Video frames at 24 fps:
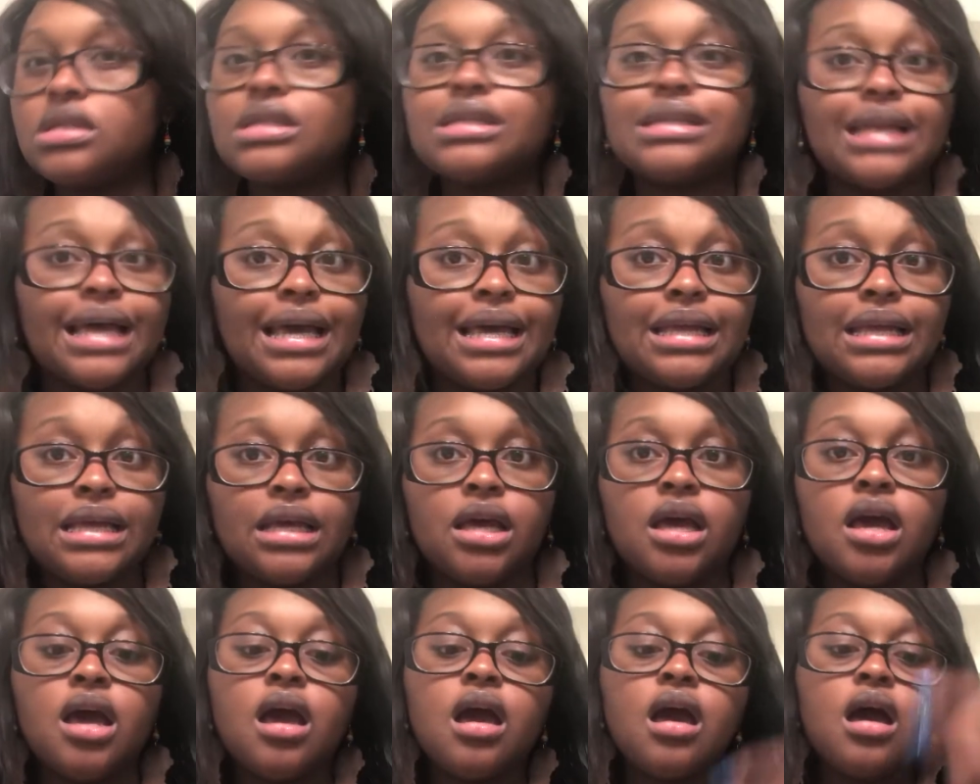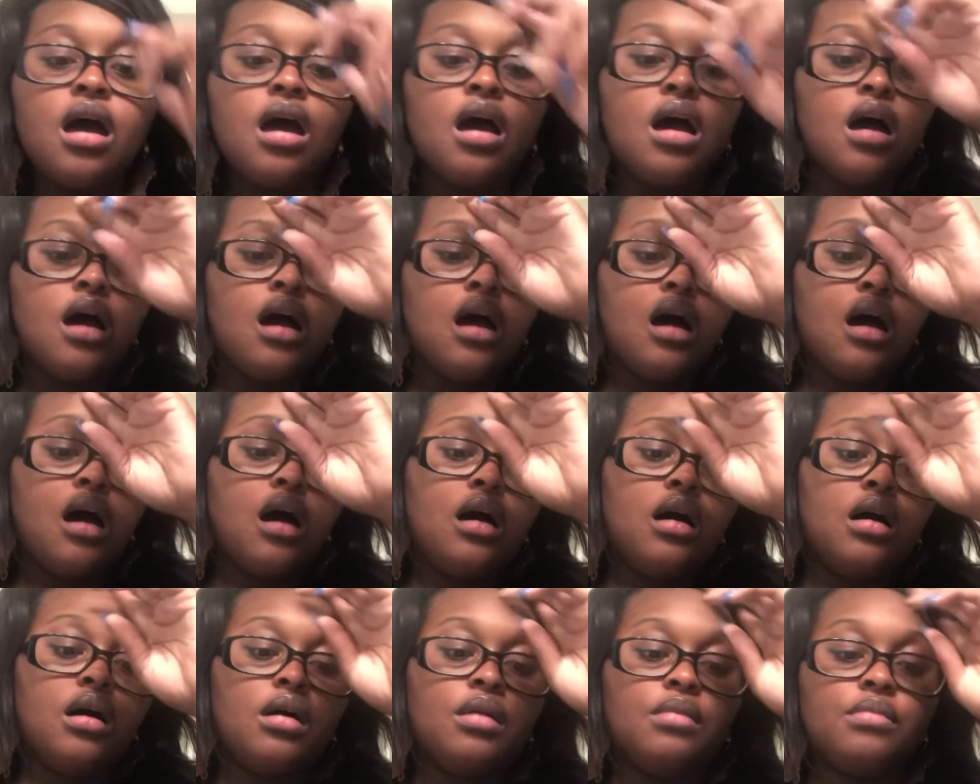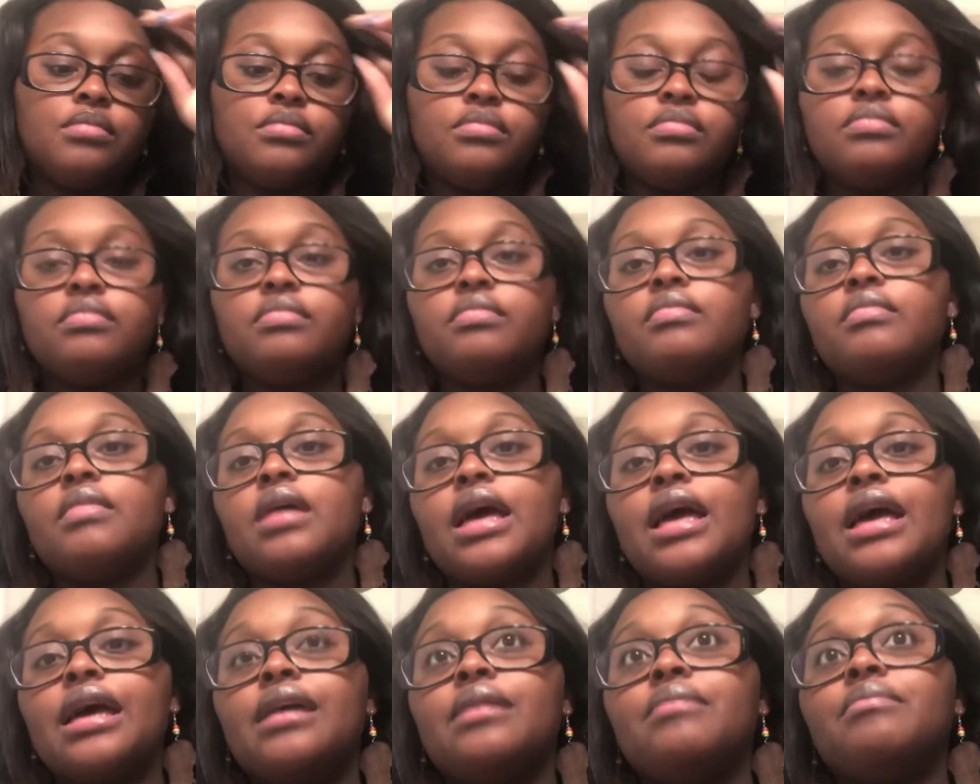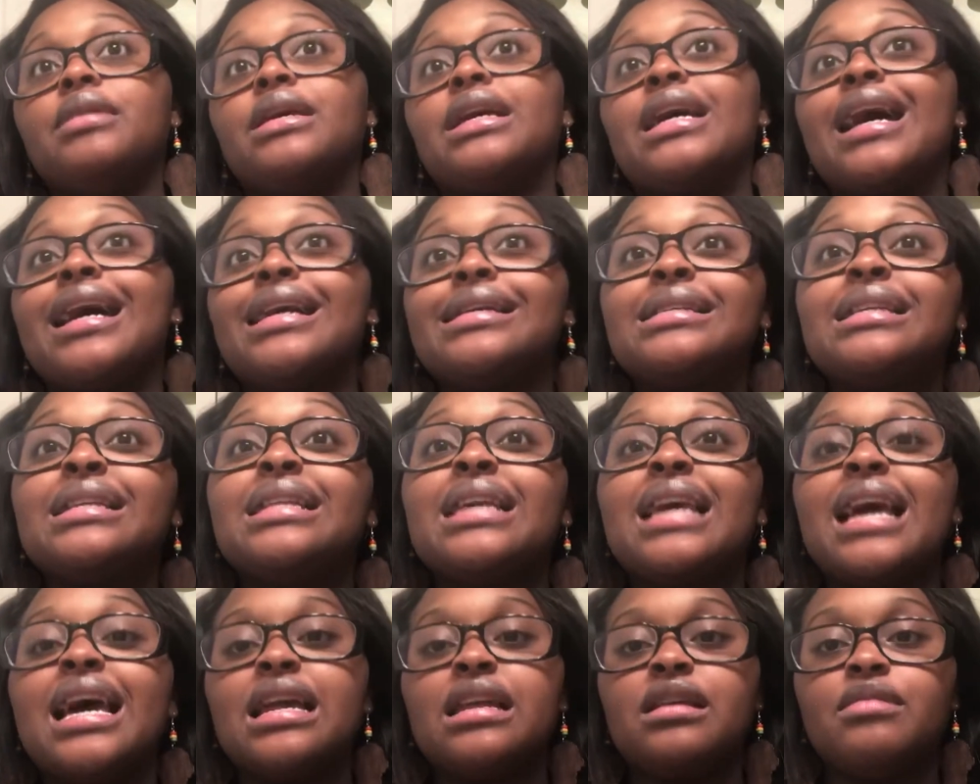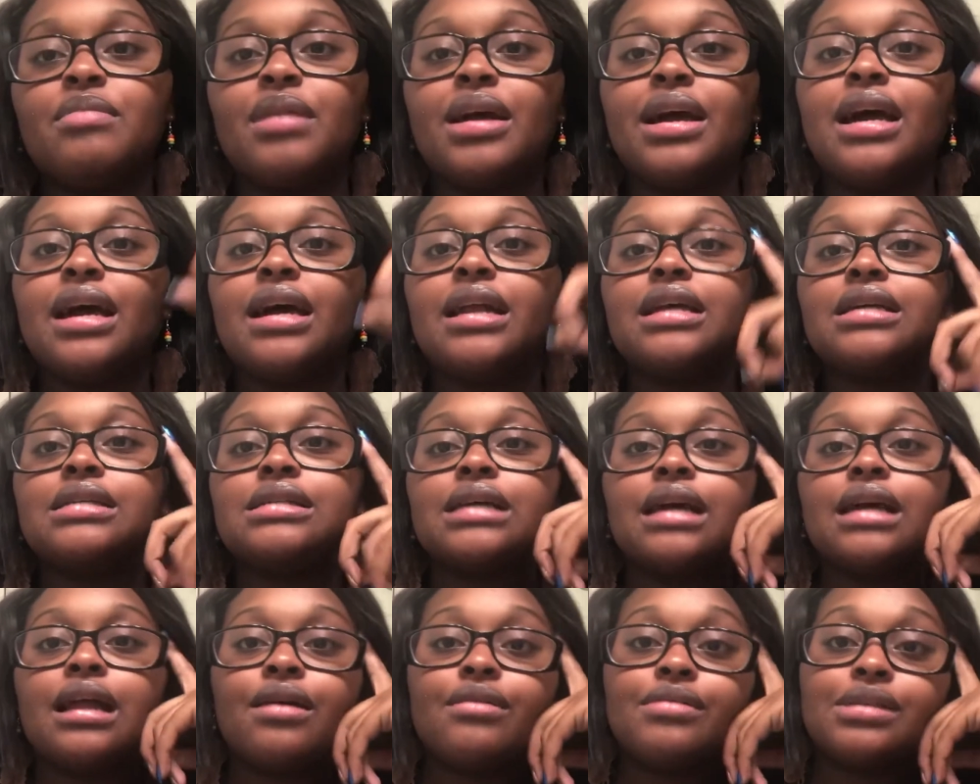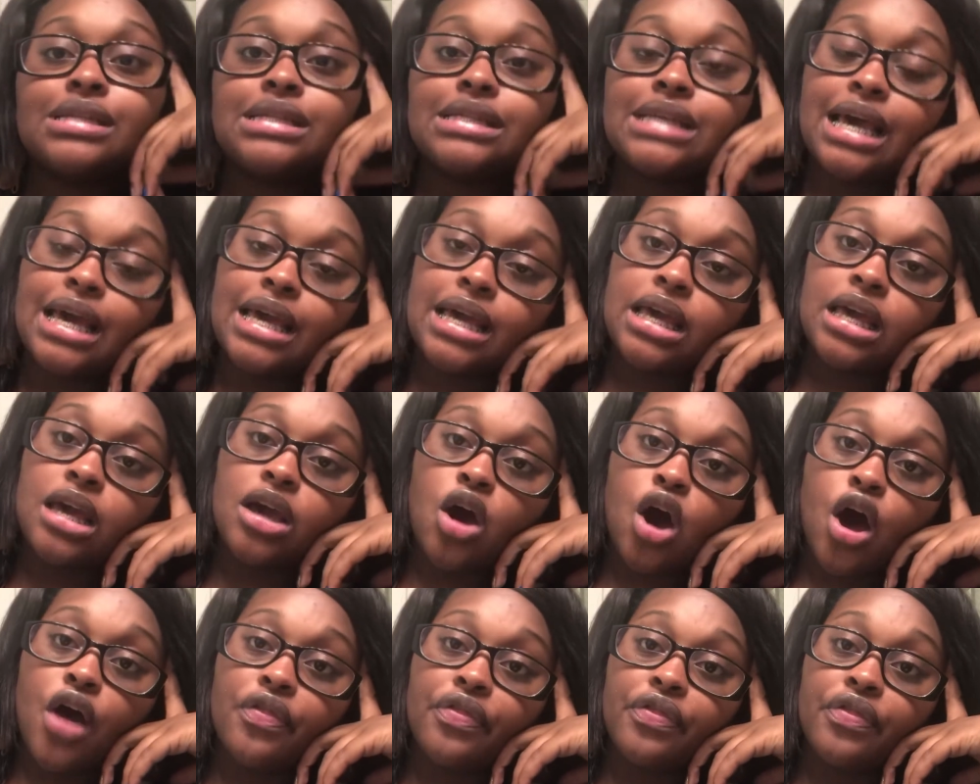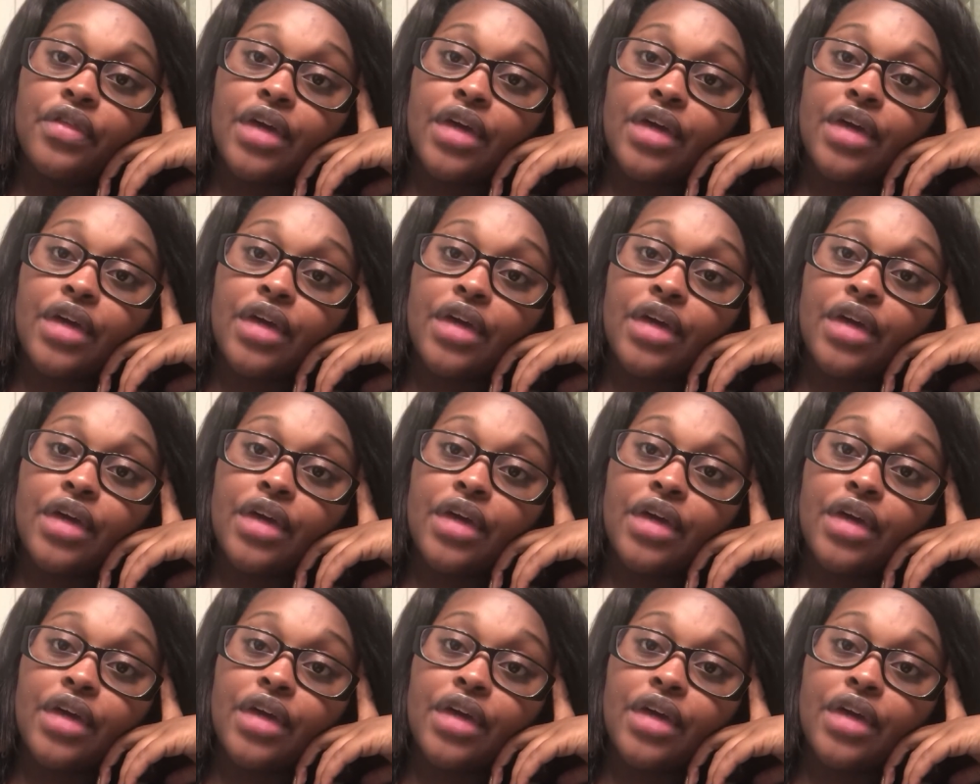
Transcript: slightly. And because of the antibiotics that I was taking on